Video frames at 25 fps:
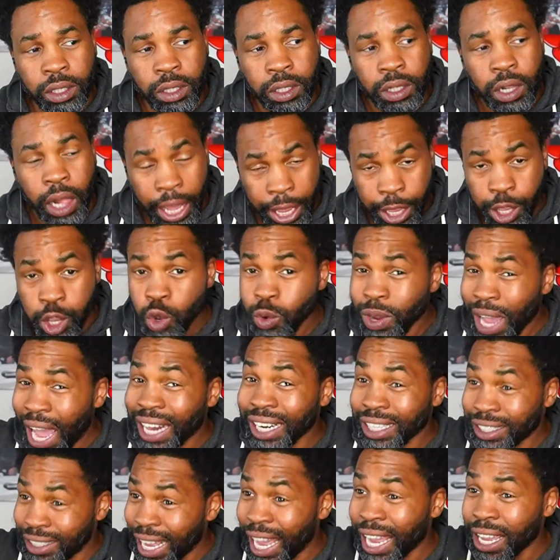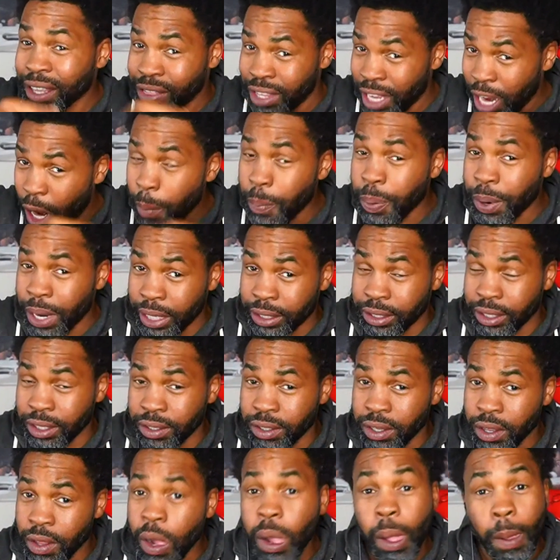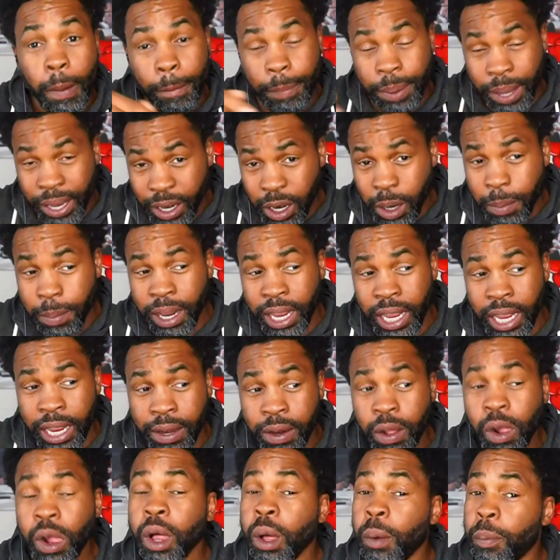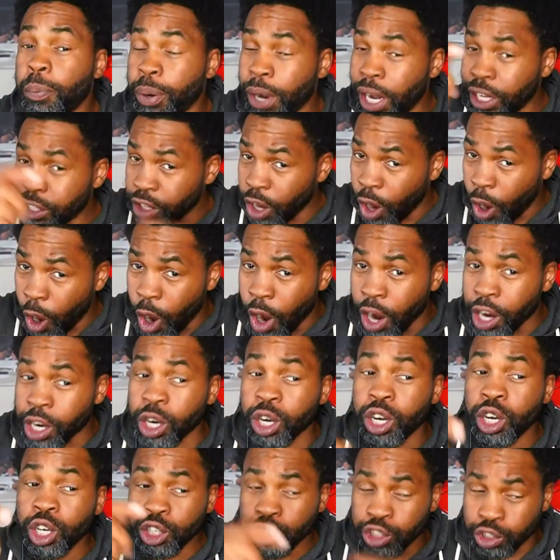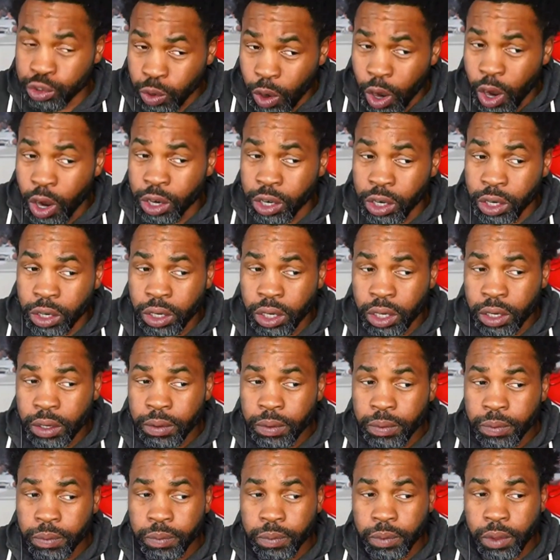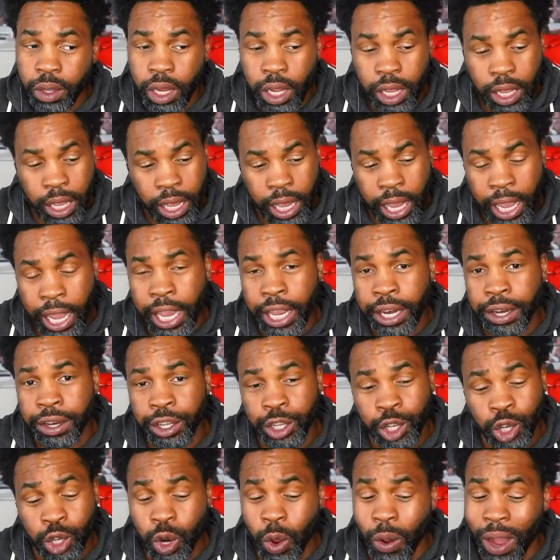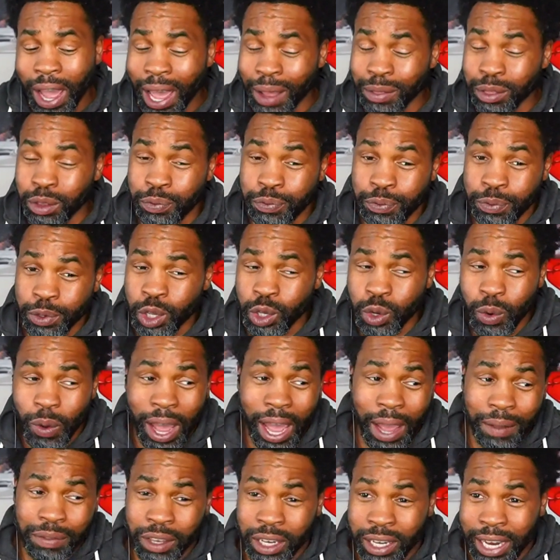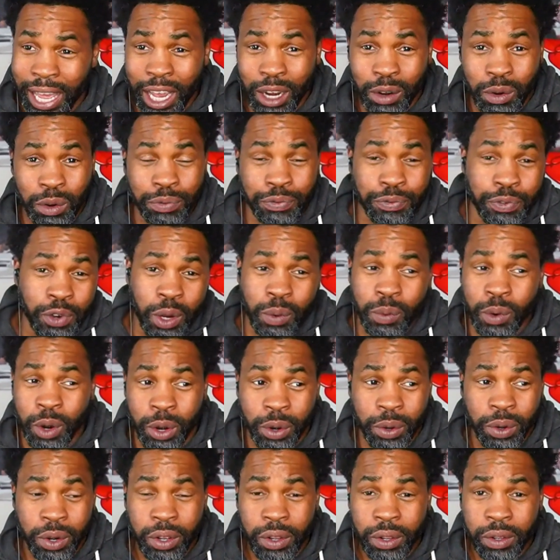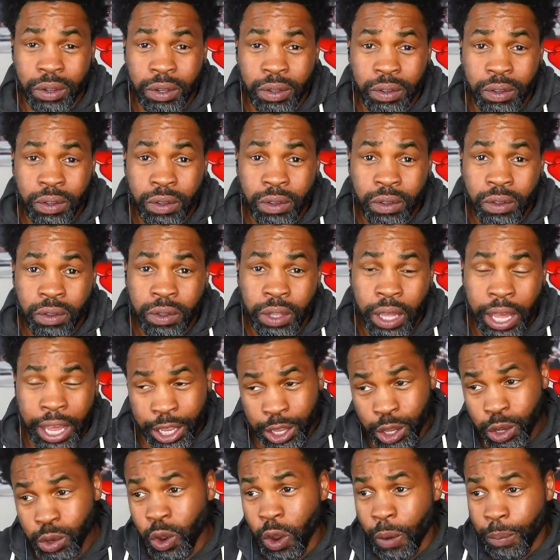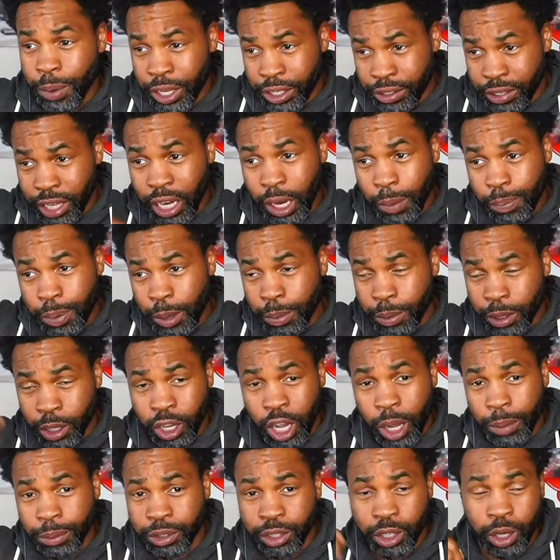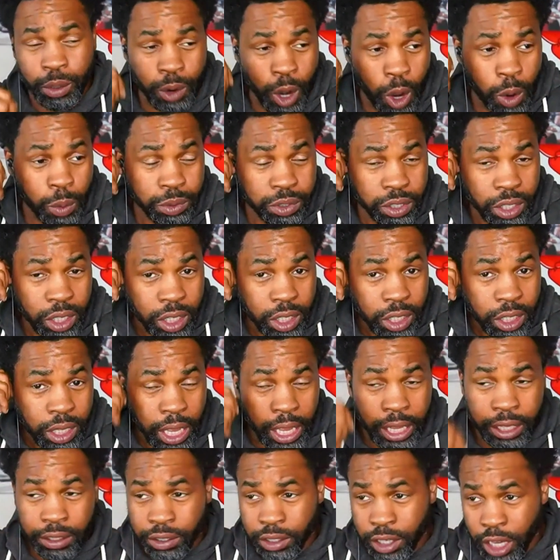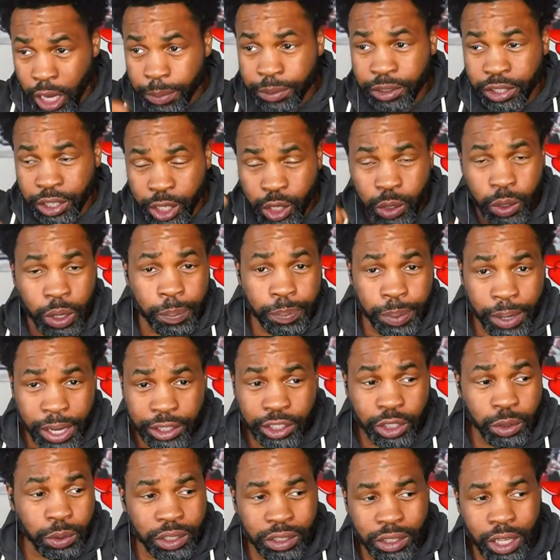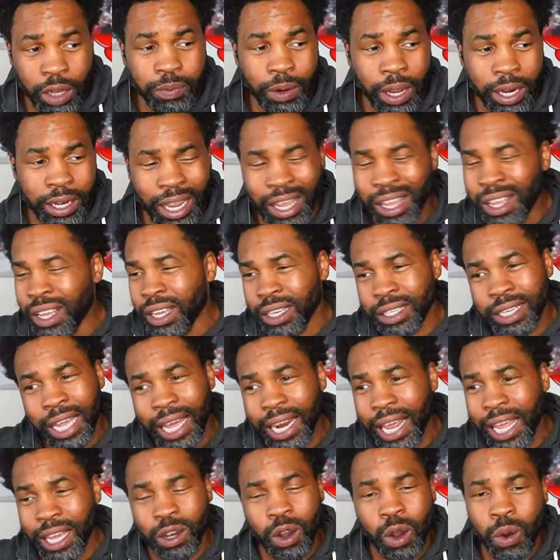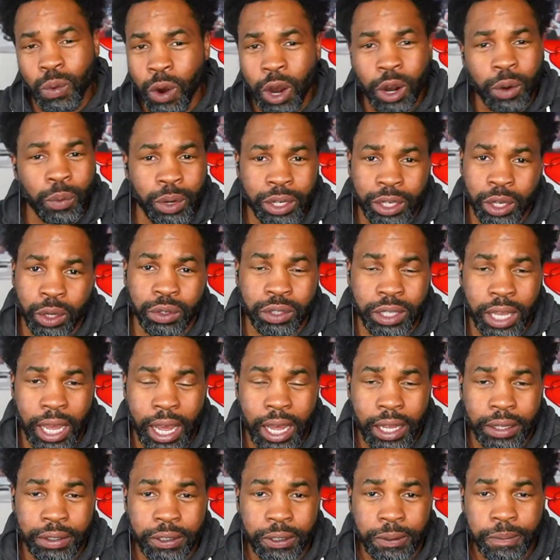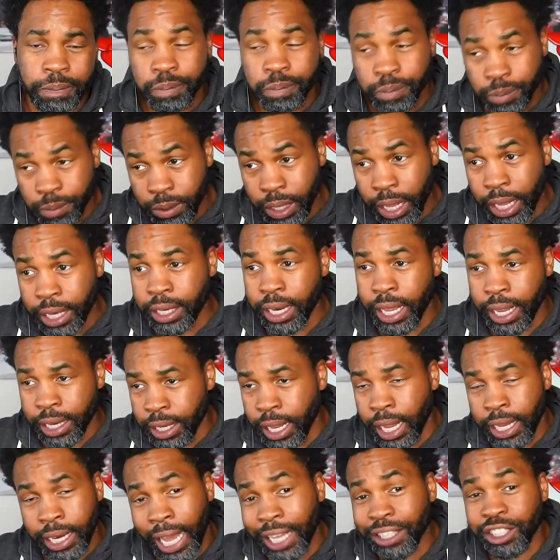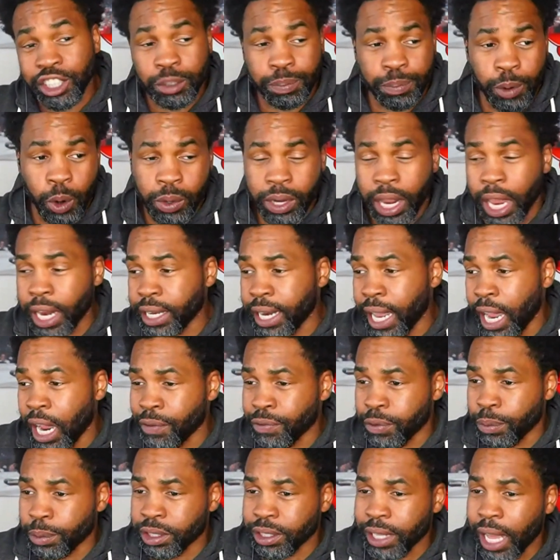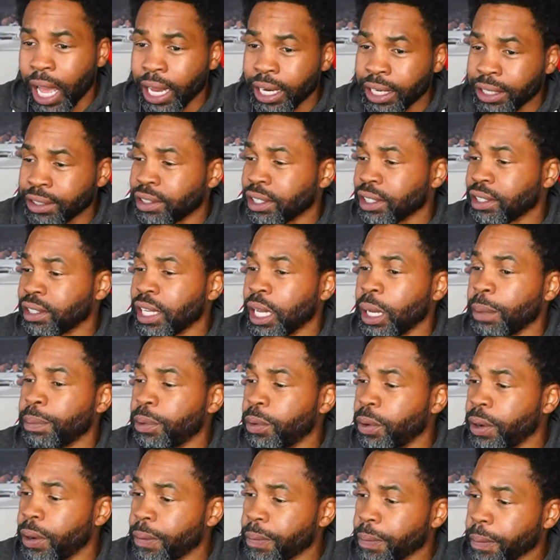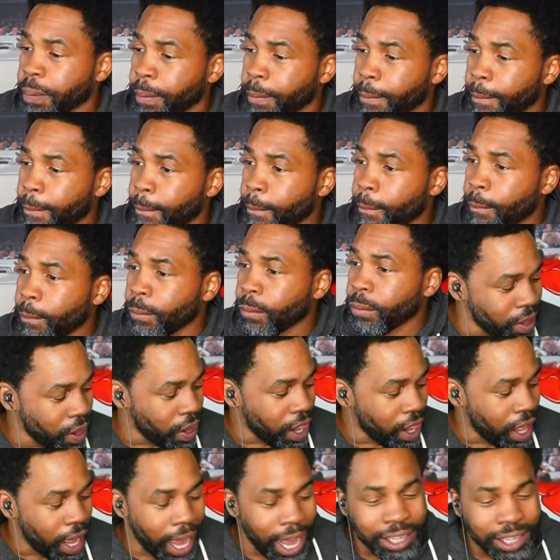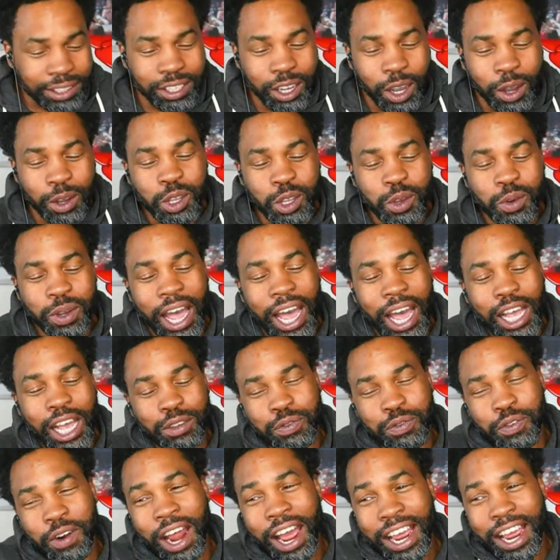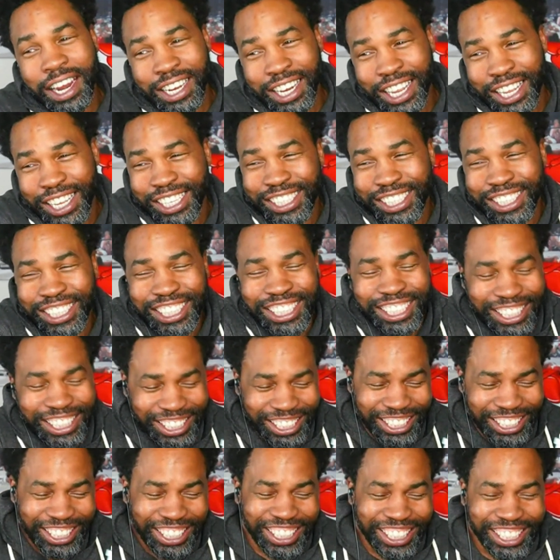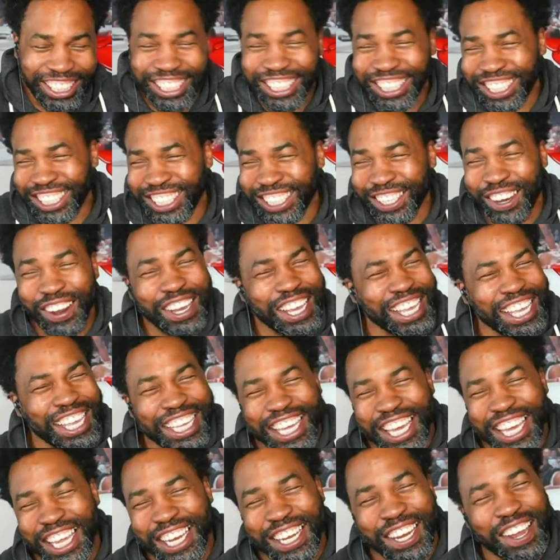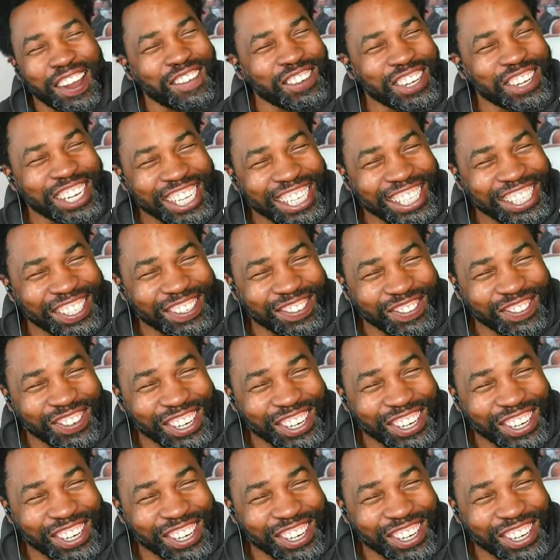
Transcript: and you got to take their punches, bigger men punch harder, stronger, and you don't have the lateral footwork, and you're going to be telling people to come to the ropes and come to you and punch you and stuff like that. That ain't going to work with those guys. And I just broke that down from a stylistic standpoint. I told you guys Friday. He getting off decent,